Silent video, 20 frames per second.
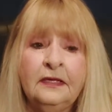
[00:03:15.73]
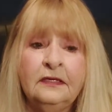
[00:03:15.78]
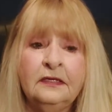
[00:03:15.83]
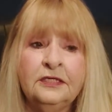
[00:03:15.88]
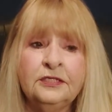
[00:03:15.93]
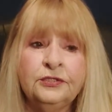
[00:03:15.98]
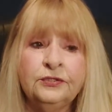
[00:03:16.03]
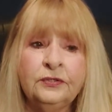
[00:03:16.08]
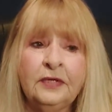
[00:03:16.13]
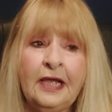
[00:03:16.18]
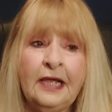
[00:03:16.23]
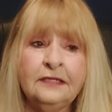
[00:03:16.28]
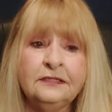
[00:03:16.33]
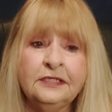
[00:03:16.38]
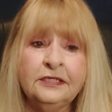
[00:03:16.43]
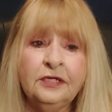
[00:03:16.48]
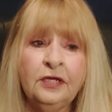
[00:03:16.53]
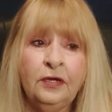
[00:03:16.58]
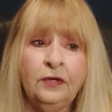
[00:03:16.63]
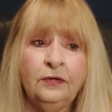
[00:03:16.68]
Because your
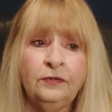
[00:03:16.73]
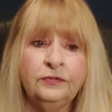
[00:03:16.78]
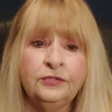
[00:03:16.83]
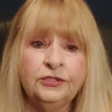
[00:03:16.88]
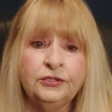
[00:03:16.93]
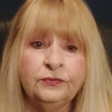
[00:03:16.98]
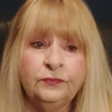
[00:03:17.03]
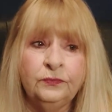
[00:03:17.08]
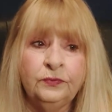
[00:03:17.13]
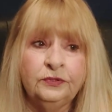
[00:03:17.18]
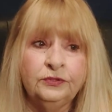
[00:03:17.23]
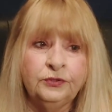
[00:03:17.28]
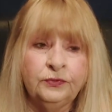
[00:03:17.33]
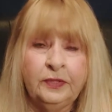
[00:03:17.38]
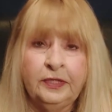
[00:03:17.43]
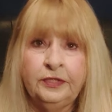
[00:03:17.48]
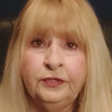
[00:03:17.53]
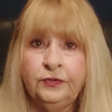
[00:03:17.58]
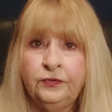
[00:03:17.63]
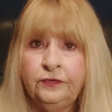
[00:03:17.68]
acting coach will
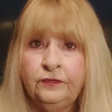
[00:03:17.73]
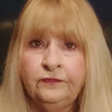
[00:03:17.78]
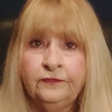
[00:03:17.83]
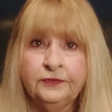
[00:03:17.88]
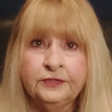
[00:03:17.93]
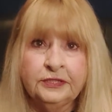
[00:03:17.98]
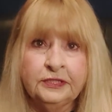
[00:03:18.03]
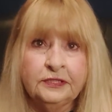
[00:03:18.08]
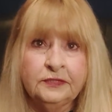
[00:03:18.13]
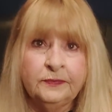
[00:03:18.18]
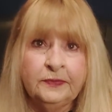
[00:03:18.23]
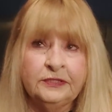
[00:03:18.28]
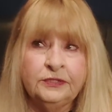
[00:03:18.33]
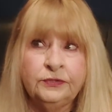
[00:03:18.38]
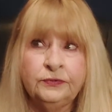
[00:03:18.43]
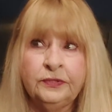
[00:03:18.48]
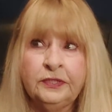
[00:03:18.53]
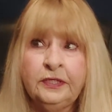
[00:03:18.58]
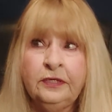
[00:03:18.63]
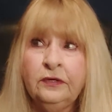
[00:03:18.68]
train you for 6 months
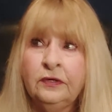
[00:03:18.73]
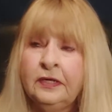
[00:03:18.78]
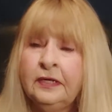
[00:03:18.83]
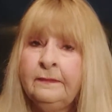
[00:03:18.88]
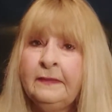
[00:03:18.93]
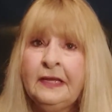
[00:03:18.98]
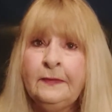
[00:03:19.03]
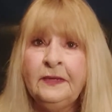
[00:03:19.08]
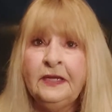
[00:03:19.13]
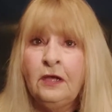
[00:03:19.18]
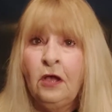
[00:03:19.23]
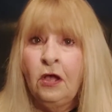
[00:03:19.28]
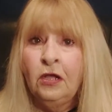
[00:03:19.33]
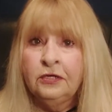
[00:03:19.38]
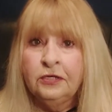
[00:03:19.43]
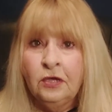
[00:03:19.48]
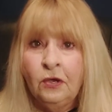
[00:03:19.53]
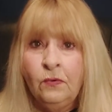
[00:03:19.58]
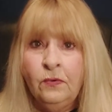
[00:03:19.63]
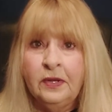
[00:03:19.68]
to a year, and it may be
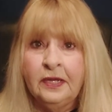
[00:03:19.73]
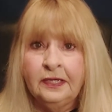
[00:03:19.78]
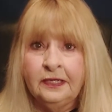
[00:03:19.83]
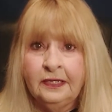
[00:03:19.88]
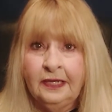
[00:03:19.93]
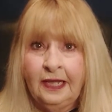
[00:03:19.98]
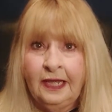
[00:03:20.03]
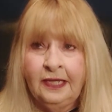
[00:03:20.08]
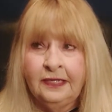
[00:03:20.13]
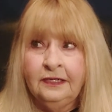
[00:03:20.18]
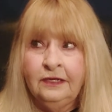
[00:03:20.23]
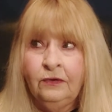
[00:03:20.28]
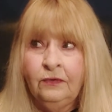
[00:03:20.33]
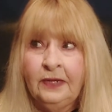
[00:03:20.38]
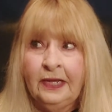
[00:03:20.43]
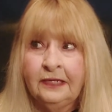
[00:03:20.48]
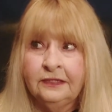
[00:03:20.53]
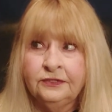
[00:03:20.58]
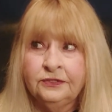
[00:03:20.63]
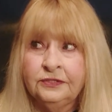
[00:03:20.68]
ongoing. I know
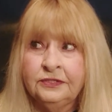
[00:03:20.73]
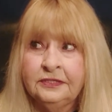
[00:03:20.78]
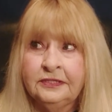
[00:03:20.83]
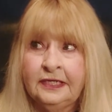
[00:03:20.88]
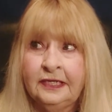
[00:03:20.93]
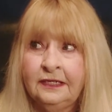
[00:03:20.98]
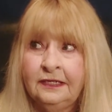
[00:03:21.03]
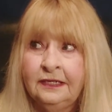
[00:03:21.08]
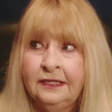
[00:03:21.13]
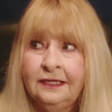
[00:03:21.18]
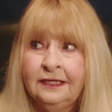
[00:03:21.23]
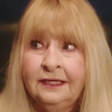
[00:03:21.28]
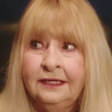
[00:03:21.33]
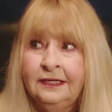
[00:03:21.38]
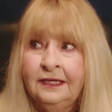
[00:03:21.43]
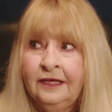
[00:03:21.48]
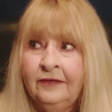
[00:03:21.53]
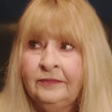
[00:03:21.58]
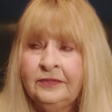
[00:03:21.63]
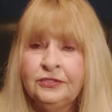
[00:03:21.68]
actors that
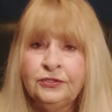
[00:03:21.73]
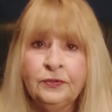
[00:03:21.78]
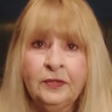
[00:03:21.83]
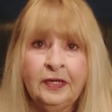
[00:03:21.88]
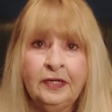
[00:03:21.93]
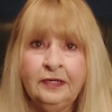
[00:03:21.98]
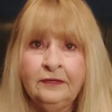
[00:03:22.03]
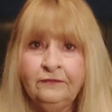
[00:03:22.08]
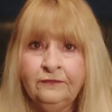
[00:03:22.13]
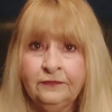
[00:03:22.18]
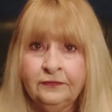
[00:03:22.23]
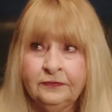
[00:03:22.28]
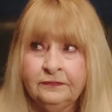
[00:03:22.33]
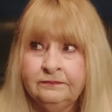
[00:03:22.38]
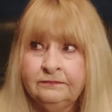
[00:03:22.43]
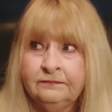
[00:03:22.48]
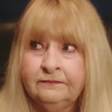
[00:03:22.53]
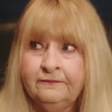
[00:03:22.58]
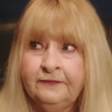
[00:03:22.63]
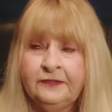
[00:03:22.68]
have been training
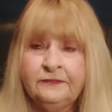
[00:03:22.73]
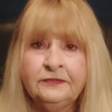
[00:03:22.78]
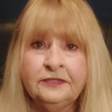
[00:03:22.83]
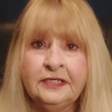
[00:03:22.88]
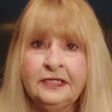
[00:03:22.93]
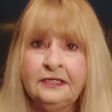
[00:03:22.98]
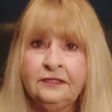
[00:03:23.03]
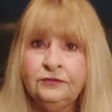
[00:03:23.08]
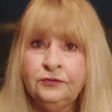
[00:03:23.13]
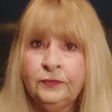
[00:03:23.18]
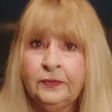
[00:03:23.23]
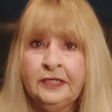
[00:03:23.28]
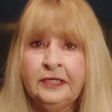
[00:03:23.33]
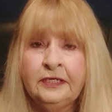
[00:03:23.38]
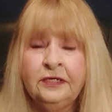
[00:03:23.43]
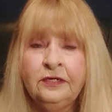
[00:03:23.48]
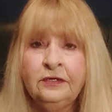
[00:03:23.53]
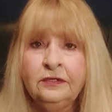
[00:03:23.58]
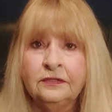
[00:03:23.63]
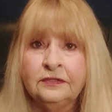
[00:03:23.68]
for 15, 20
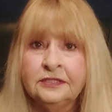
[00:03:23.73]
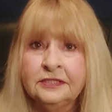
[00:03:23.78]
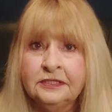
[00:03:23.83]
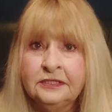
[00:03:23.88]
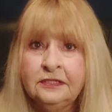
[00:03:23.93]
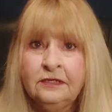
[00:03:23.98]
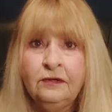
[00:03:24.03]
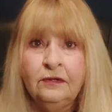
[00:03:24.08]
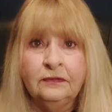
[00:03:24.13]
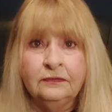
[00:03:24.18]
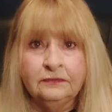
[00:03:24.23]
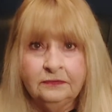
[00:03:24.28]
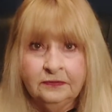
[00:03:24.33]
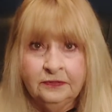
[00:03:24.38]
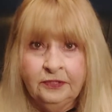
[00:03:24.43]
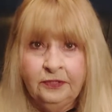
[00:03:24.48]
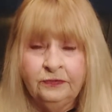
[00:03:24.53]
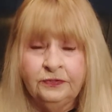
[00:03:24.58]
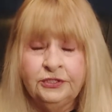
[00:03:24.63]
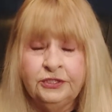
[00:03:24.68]
years, still
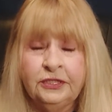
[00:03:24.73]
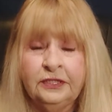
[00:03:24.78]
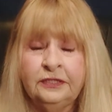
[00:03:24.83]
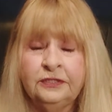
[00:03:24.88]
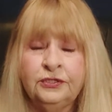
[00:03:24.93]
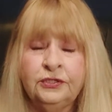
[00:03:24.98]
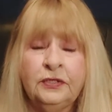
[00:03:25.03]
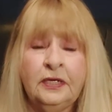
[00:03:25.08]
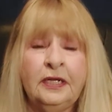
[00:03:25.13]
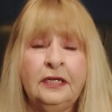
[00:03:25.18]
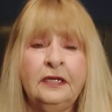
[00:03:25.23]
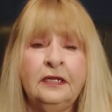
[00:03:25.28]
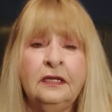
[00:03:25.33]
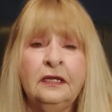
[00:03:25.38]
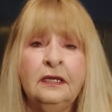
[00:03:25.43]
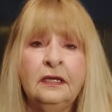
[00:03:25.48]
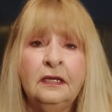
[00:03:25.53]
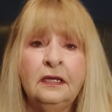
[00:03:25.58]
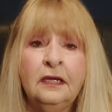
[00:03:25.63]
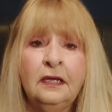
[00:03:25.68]
coaching and
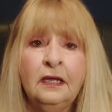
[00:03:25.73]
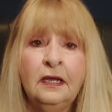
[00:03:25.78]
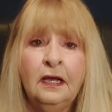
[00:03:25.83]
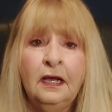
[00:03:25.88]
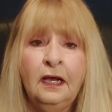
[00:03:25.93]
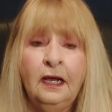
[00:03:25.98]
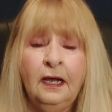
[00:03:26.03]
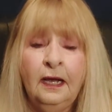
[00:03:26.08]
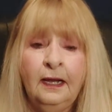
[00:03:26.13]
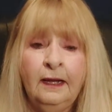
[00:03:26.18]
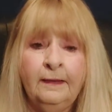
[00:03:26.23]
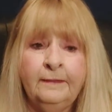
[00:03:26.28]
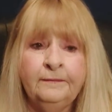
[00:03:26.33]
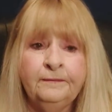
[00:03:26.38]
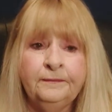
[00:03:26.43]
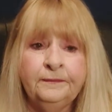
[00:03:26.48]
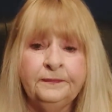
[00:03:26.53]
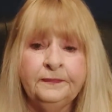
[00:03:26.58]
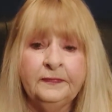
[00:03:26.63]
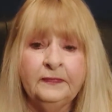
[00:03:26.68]
training,
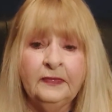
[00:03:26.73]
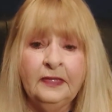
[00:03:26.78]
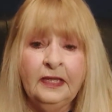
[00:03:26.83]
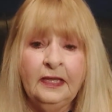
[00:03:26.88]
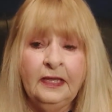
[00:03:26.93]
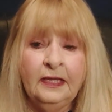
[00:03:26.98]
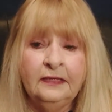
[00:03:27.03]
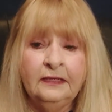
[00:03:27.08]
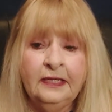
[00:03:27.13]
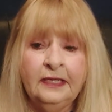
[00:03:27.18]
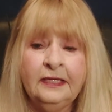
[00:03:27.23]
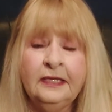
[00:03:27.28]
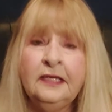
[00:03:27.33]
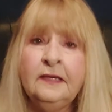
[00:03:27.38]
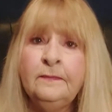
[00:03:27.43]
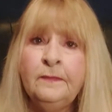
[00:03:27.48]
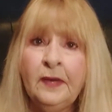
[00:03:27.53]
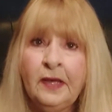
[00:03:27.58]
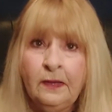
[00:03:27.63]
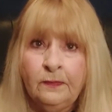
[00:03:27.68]
and they
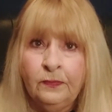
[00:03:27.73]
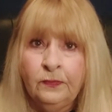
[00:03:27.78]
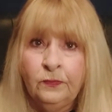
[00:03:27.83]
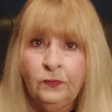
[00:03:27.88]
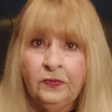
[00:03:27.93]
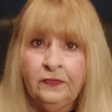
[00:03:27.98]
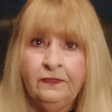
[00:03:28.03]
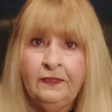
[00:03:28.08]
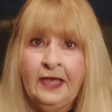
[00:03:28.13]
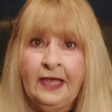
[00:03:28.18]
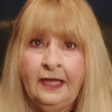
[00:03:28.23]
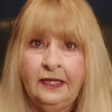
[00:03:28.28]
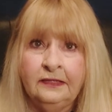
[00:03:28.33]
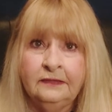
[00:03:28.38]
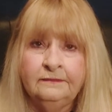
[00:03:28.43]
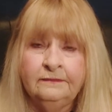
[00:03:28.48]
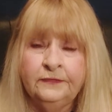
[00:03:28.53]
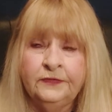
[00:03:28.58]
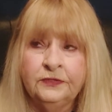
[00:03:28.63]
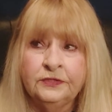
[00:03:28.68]
keep up with that,
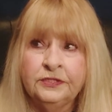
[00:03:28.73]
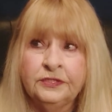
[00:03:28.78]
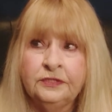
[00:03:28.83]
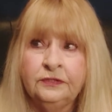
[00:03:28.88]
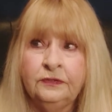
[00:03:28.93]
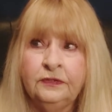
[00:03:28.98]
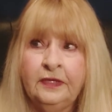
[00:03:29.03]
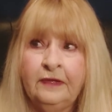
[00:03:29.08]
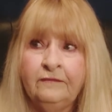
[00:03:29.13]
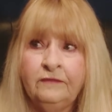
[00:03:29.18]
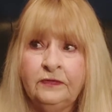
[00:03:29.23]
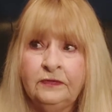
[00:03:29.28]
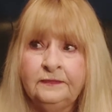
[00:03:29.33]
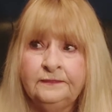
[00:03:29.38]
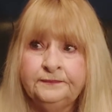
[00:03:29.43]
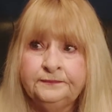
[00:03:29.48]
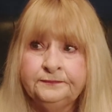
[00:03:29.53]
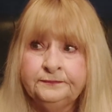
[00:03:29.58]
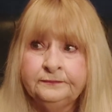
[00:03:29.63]
their skill level.